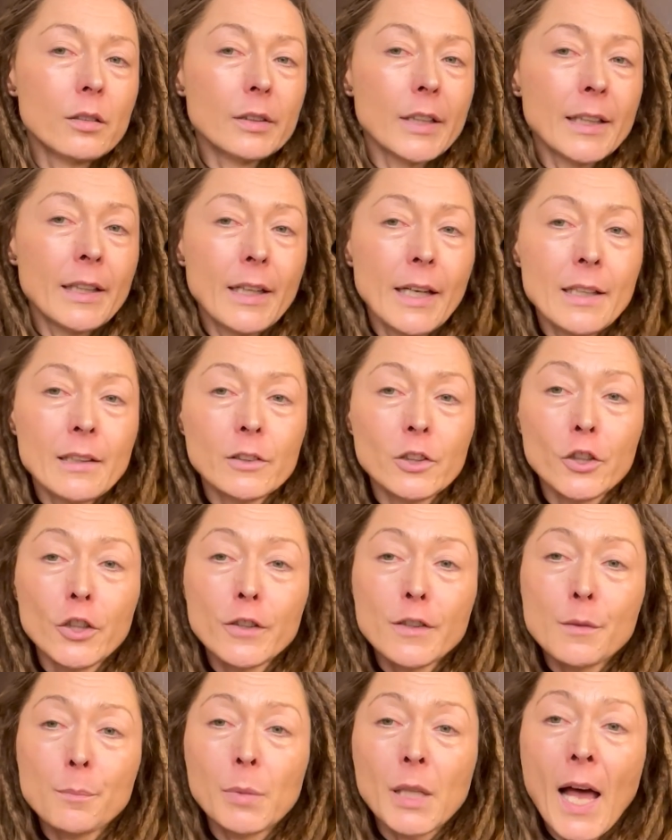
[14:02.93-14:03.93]
like it
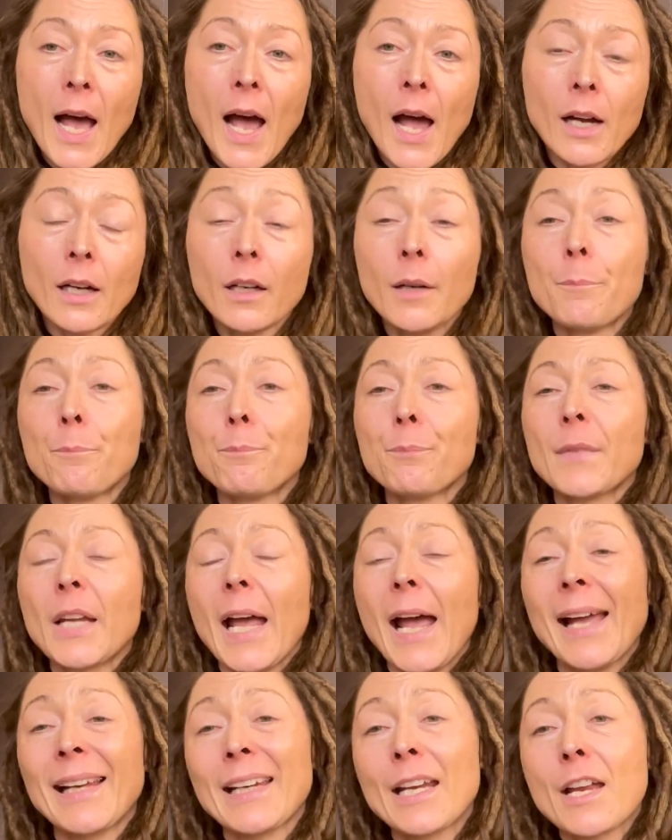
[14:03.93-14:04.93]
looks black
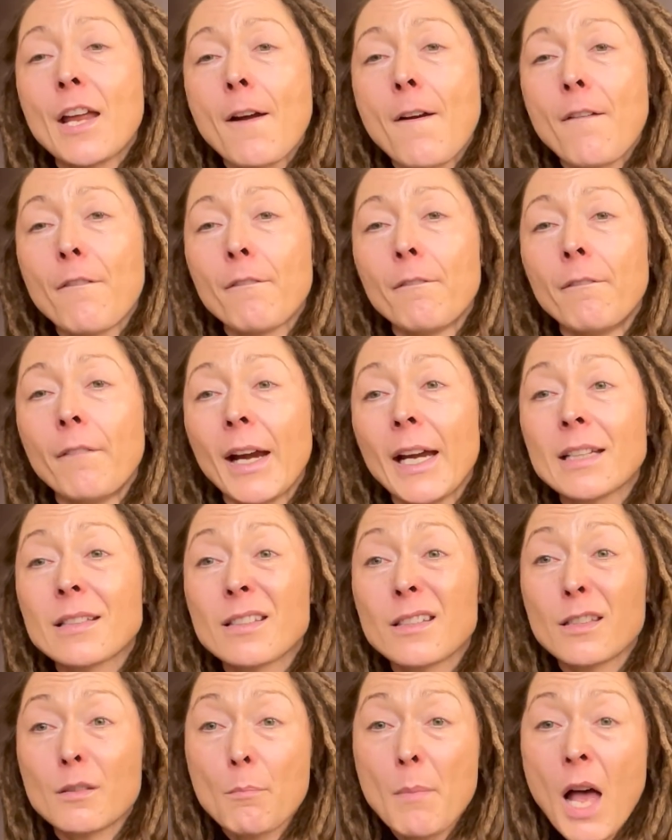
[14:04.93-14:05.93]
and it
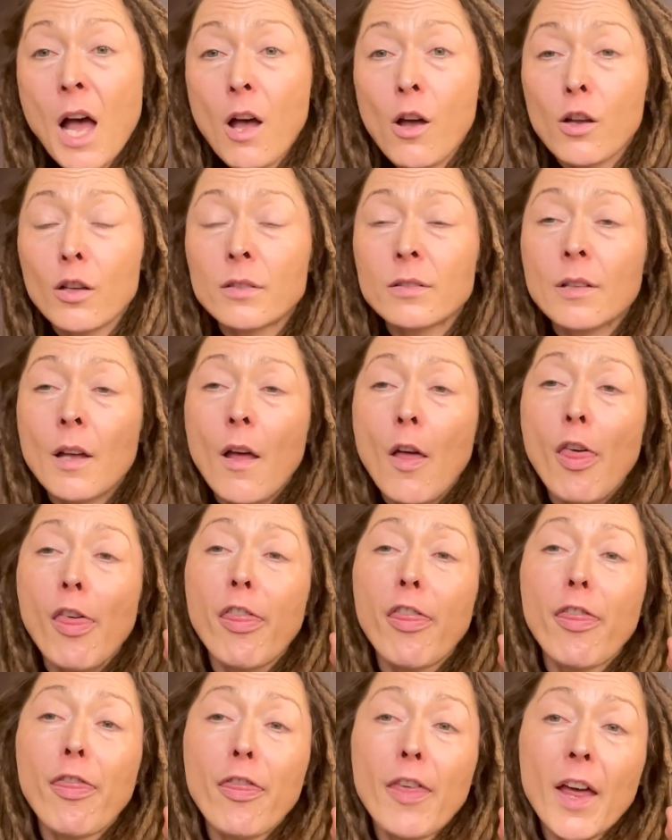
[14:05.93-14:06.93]
smells
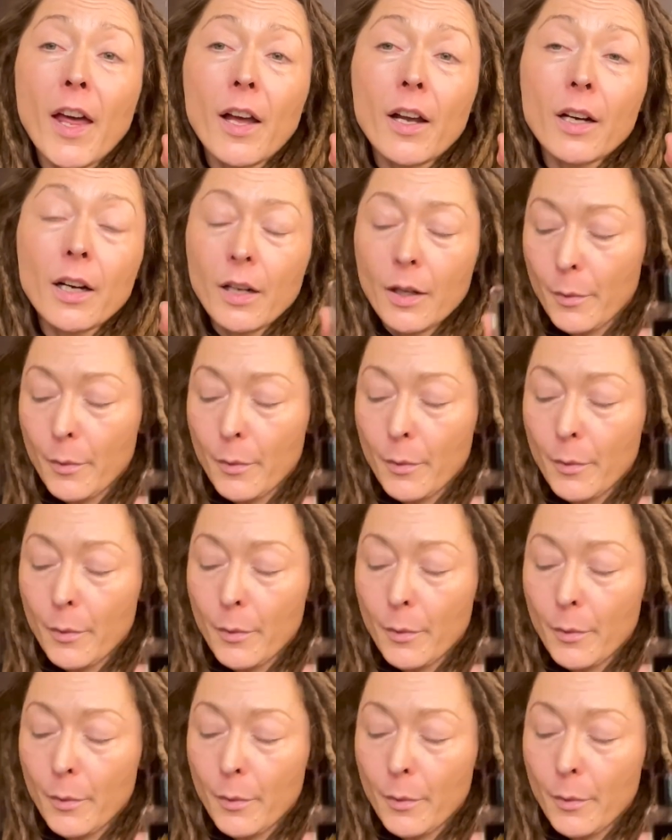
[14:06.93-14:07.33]
thick.